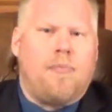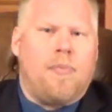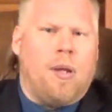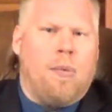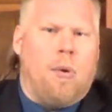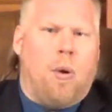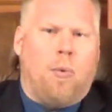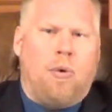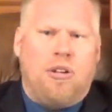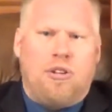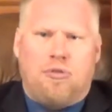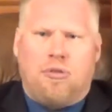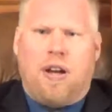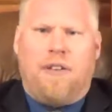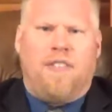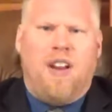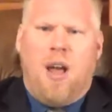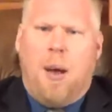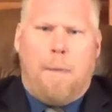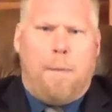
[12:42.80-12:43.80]
but when we
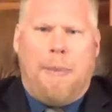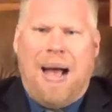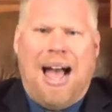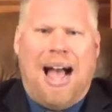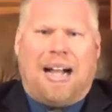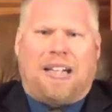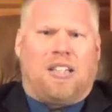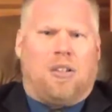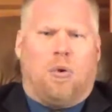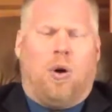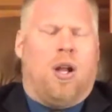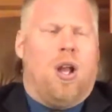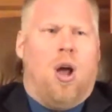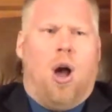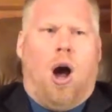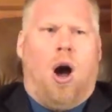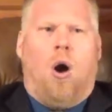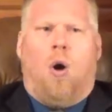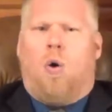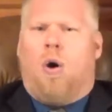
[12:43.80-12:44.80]
drift back to
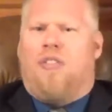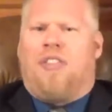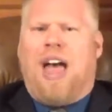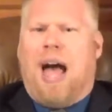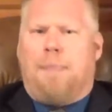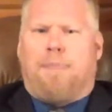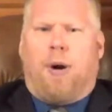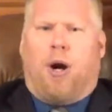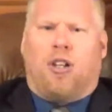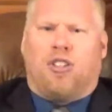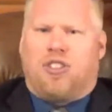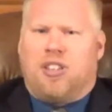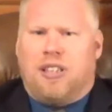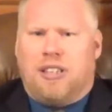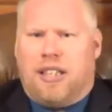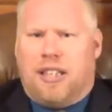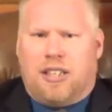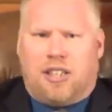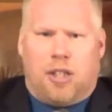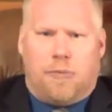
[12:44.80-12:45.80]
what that person
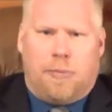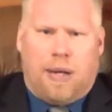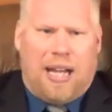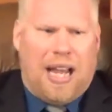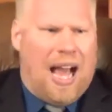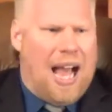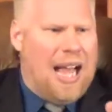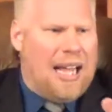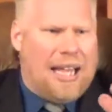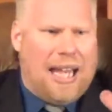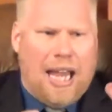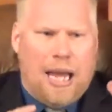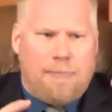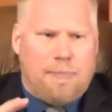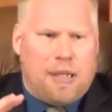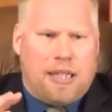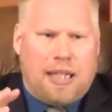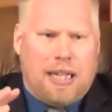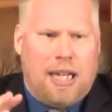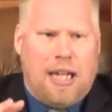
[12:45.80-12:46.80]
did to me, I can't
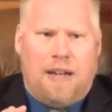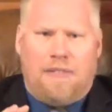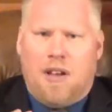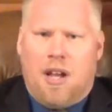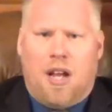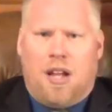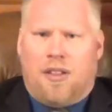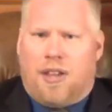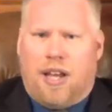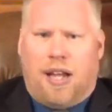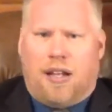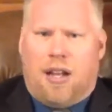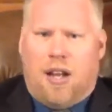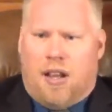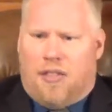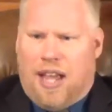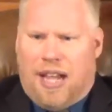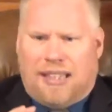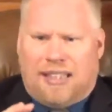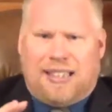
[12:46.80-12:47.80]
believe that
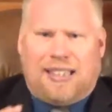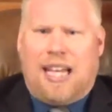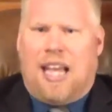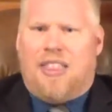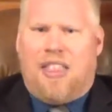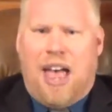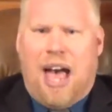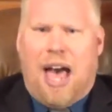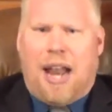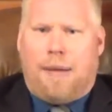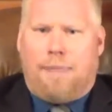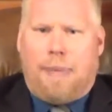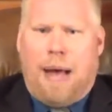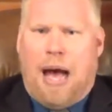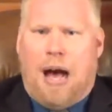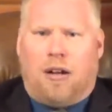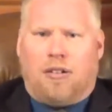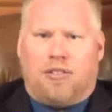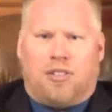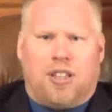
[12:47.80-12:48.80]
they said that
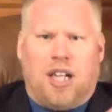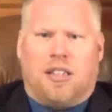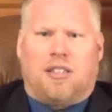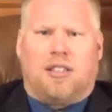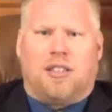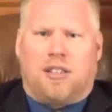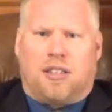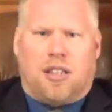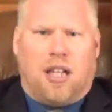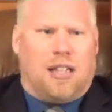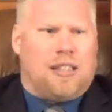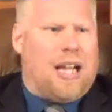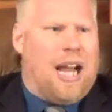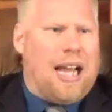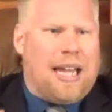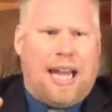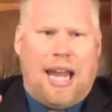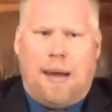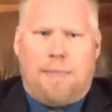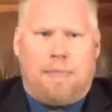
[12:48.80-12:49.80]
about such and such. I
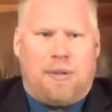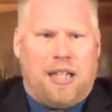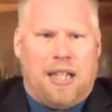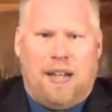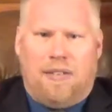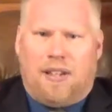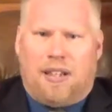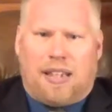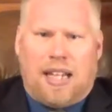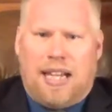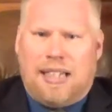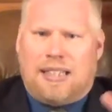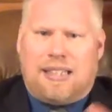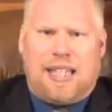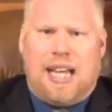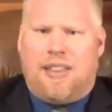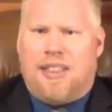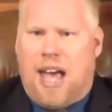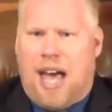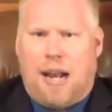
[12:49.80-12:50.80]
can't believe that they
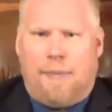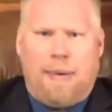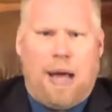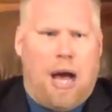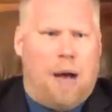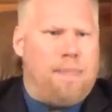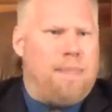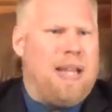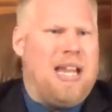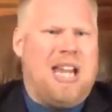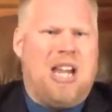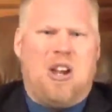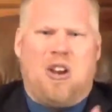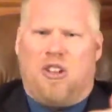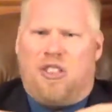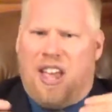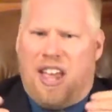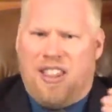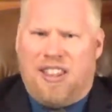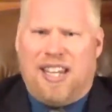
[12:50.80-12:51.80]
said that about me, or
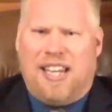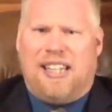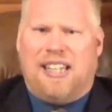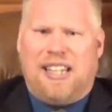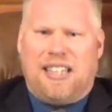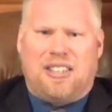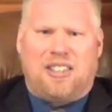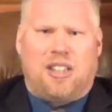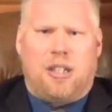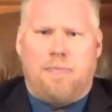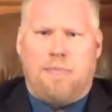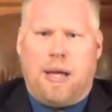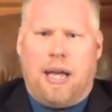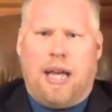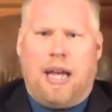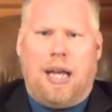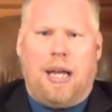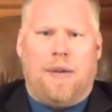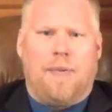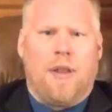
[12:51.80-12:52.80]
they did this to
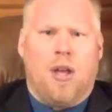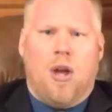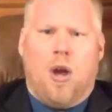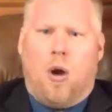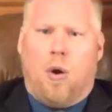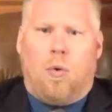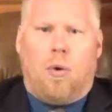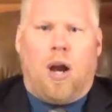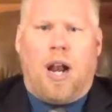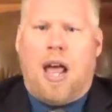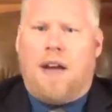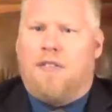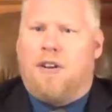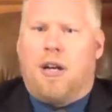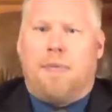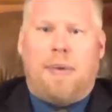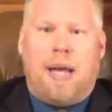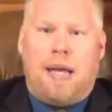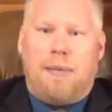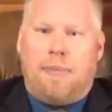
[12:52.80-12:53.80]
me, or whatever
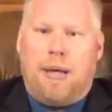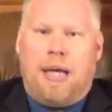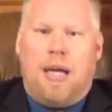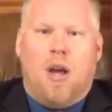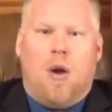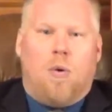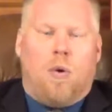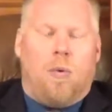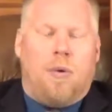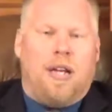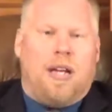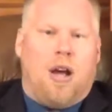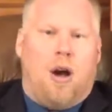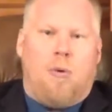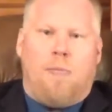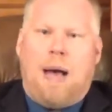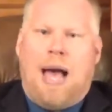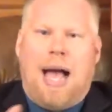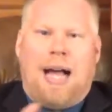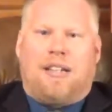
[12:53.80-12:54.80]
it may be. When we go
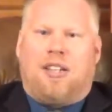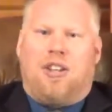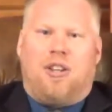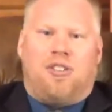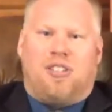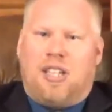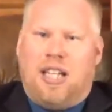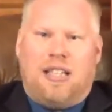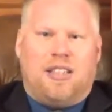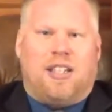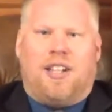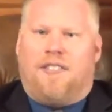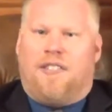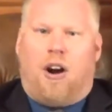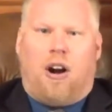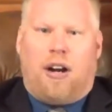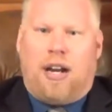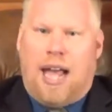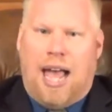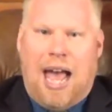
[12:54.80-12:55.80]
back to those things that have
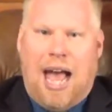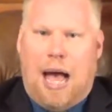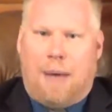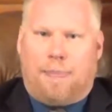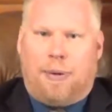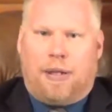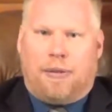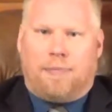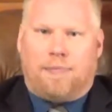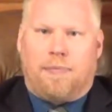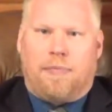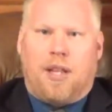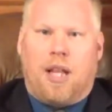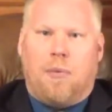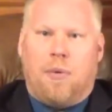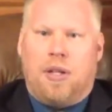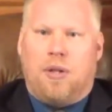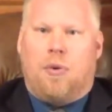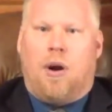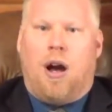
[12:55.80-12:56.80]
already happened and
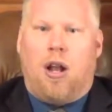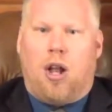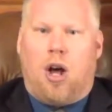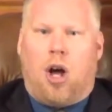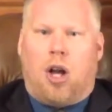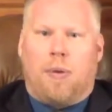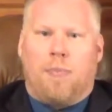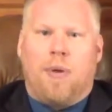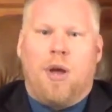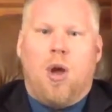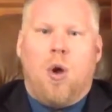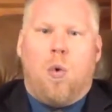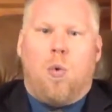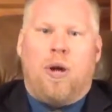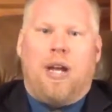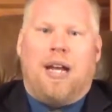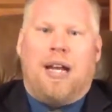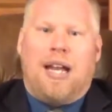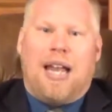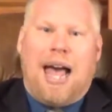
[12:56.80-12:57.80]
we dwell on them,
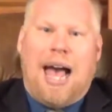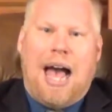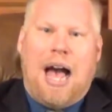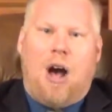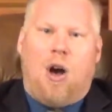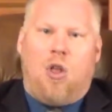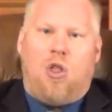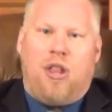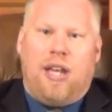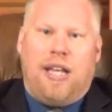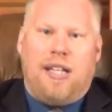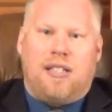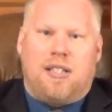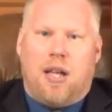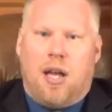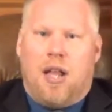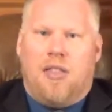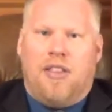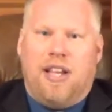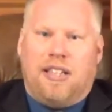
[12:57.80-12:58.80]
we allow these
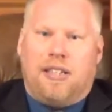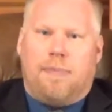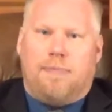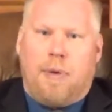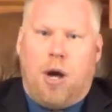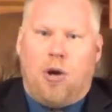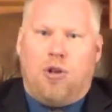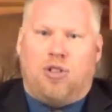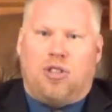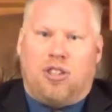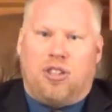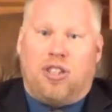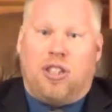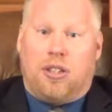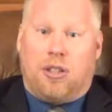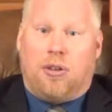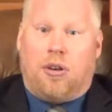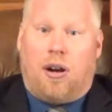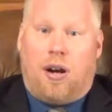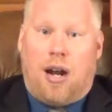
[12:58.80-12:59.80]
emotions
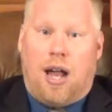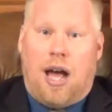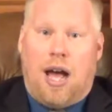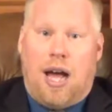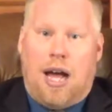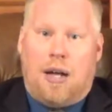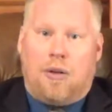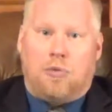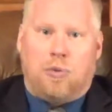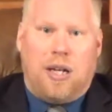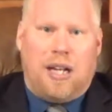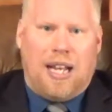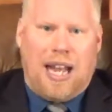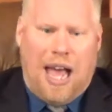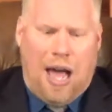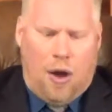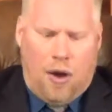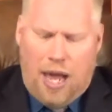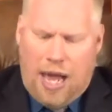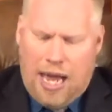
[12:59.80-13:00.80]
into our lives. We
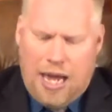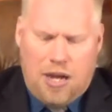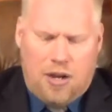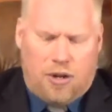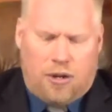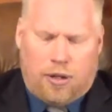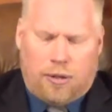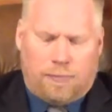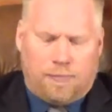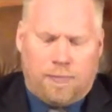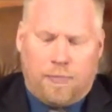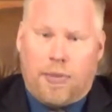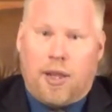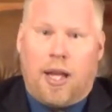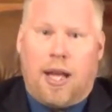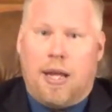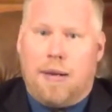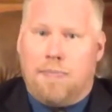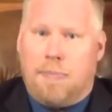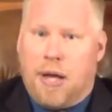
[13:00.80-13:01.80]
allow anger
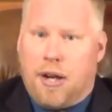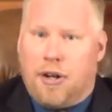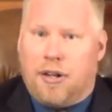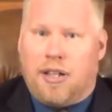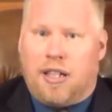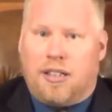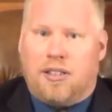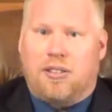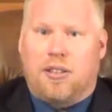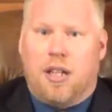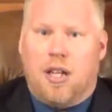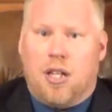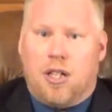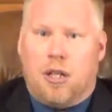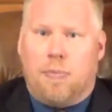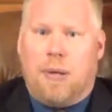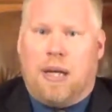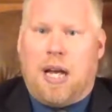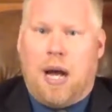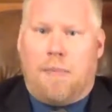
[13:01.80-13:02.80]
and bitterness
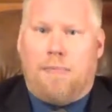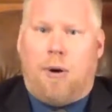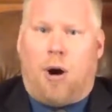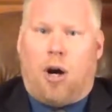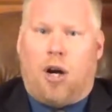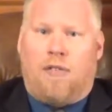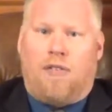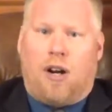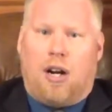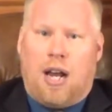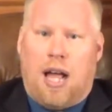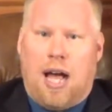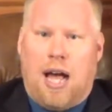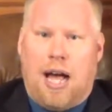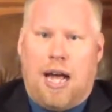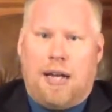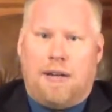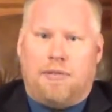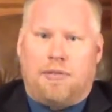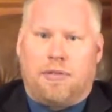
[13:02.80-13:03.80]
to become part of our
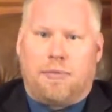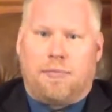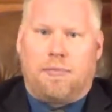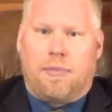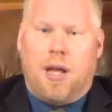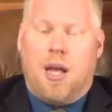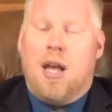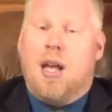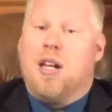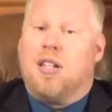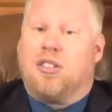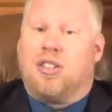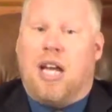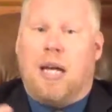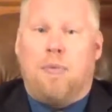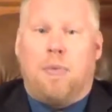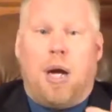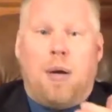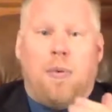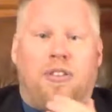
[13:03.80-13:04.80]
lives.
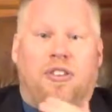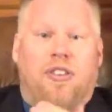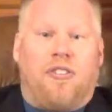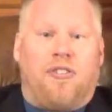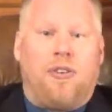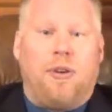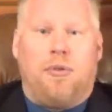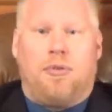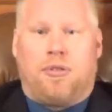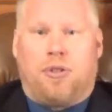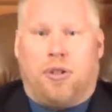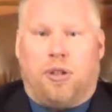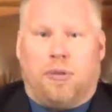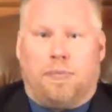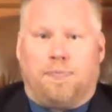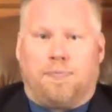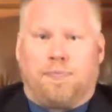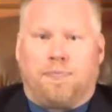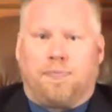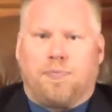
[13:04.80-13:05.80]
Same way the future.
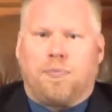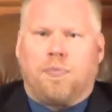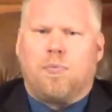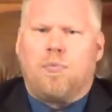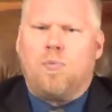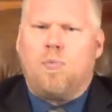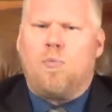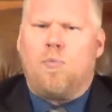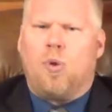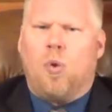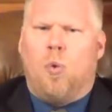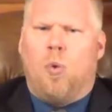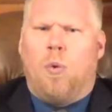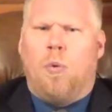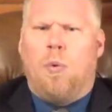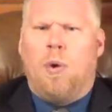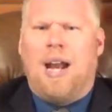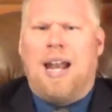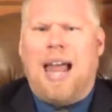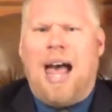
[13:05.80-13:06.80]

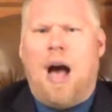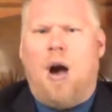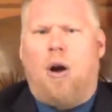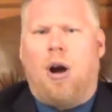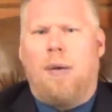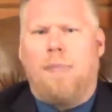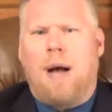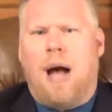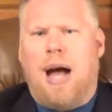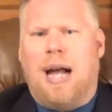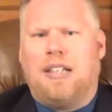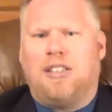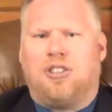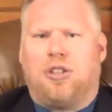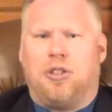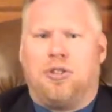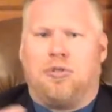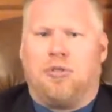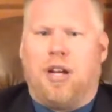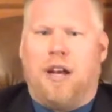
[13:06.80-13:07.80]
When we allow our minds
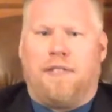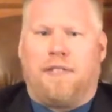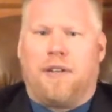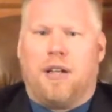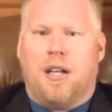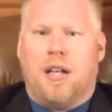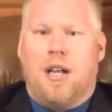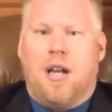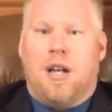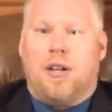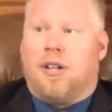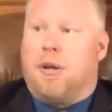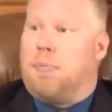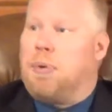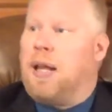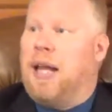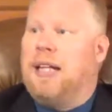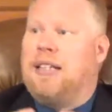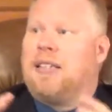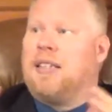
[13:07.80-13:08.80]
to drift to
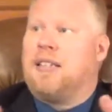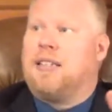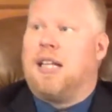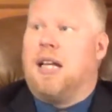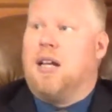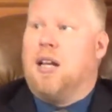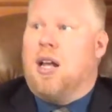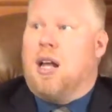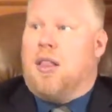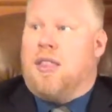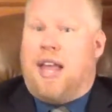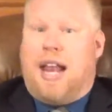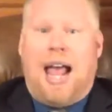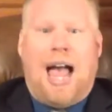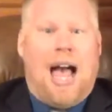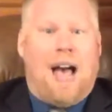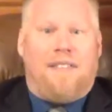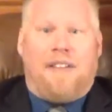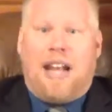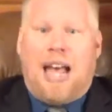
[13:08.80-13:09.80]
places that
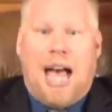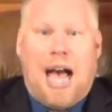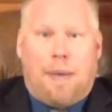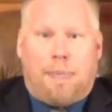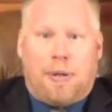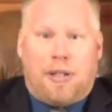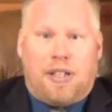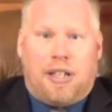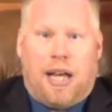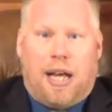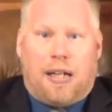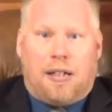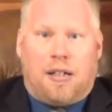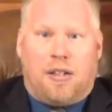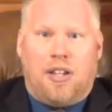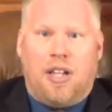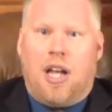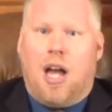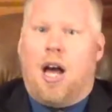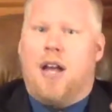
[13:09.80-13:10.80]
haven't happened yet,
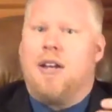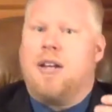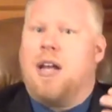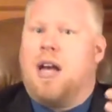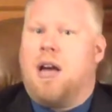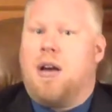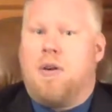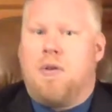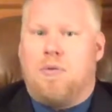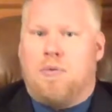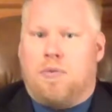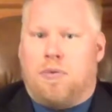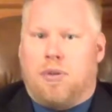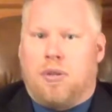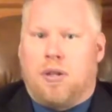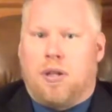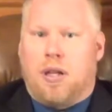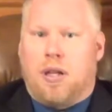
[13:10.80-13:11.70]
the unknown.